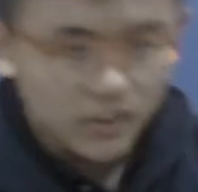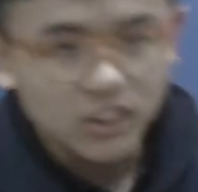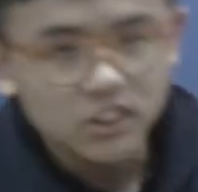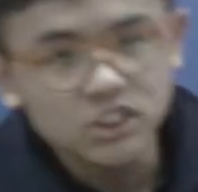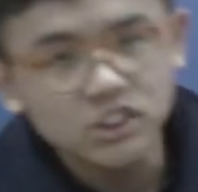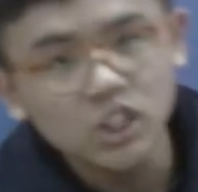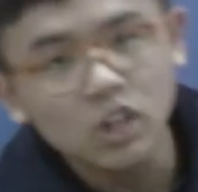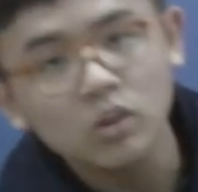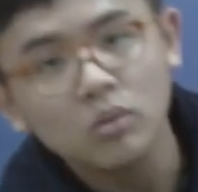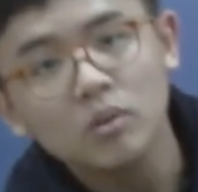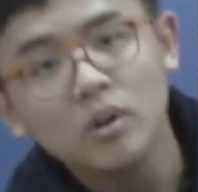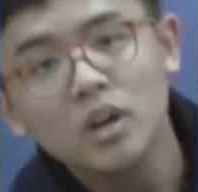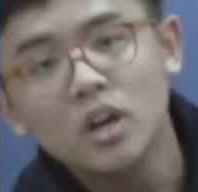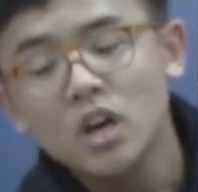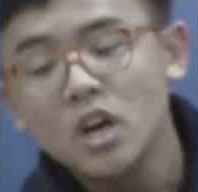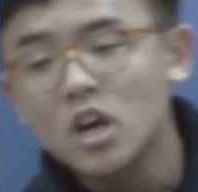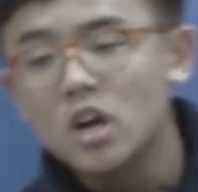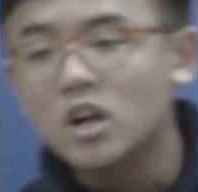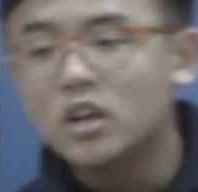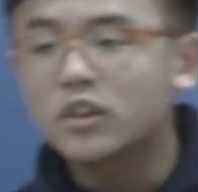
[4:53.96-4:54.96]
So,
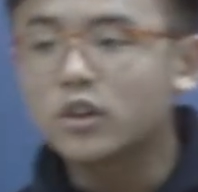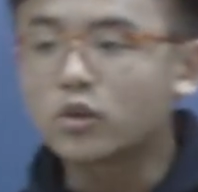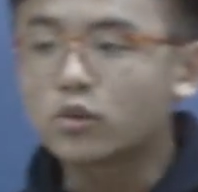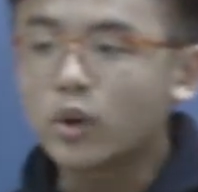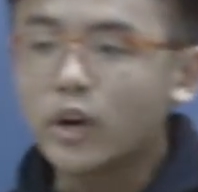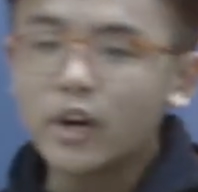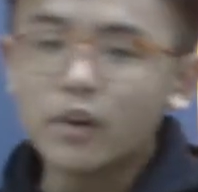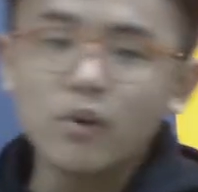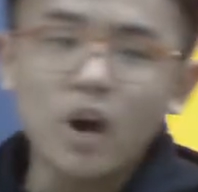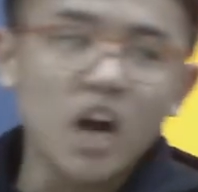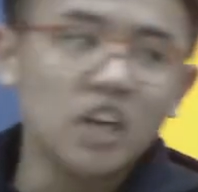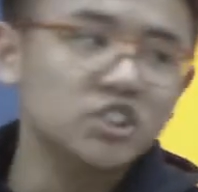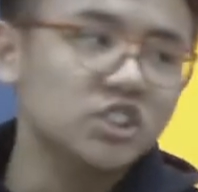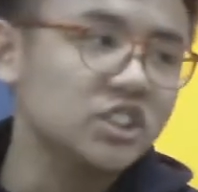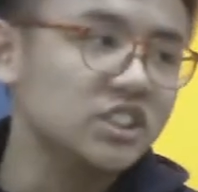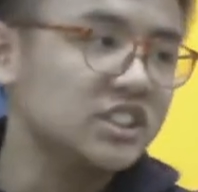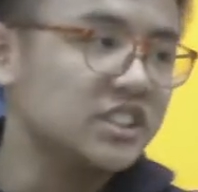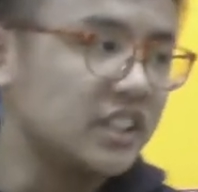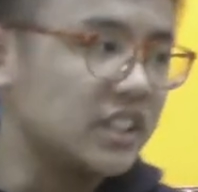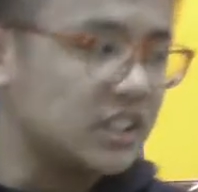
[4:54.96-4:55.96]
the Roy
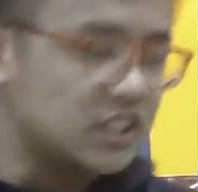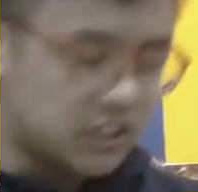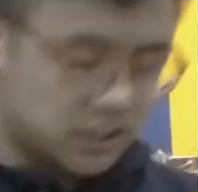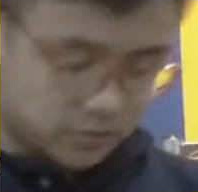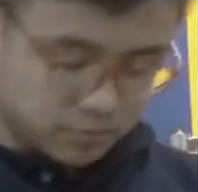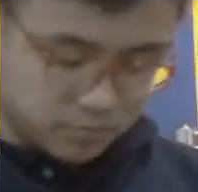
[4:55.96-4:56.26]
Rogers is